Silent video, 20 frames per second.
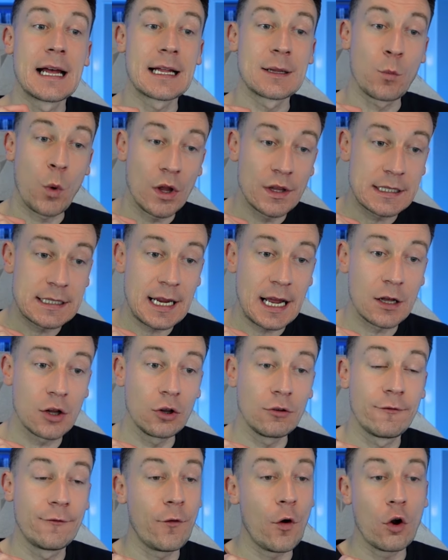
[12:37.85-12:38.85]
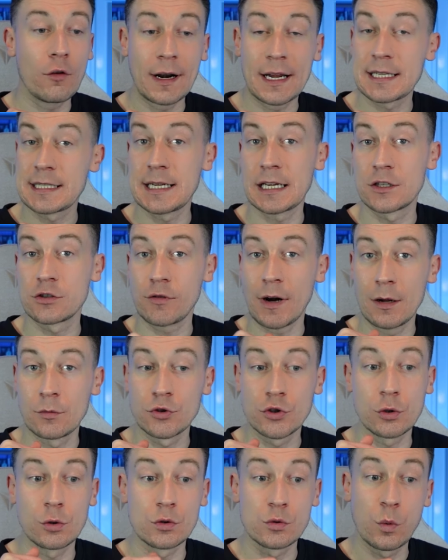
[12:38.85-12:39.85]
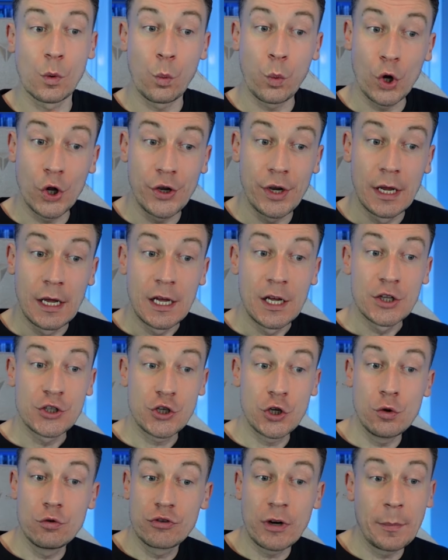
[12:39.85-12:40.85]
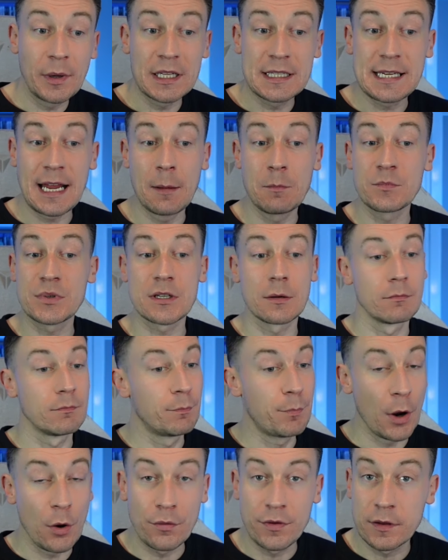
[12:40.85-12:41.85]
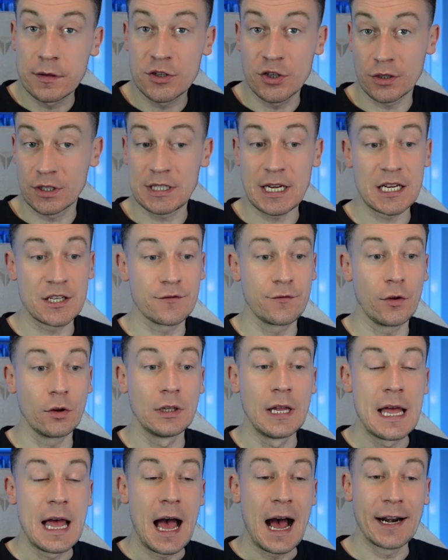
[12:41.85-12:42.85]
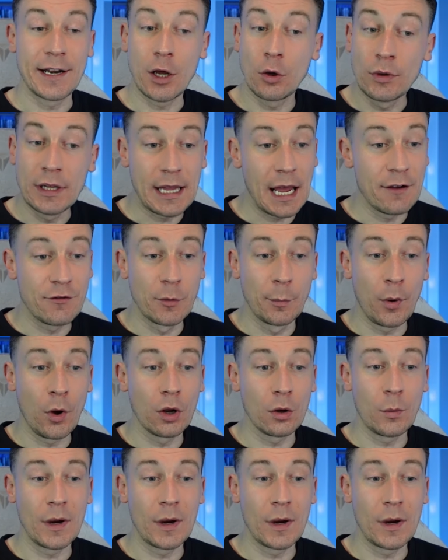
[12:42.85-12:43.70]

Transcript: 1 tackle, 4 out of 6 ground jewels were won, 2 dribble attempts, both successful, and he only gave the ball